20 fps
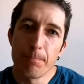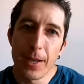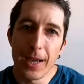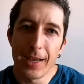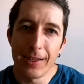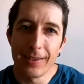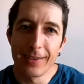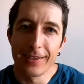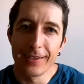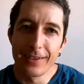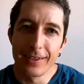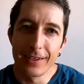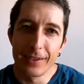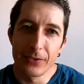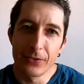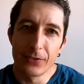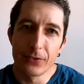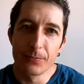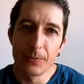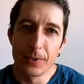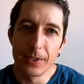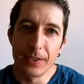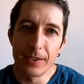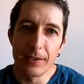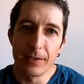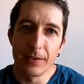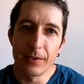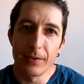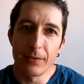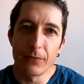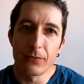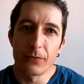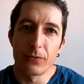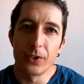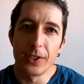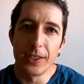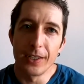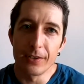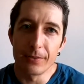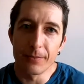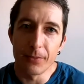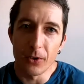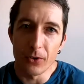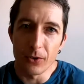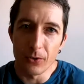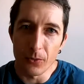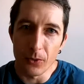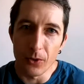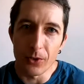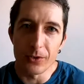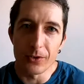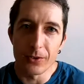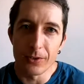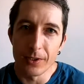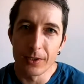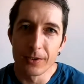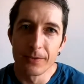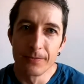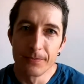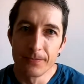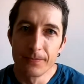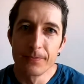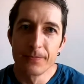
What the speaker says: Paddling gives me freedom on the water.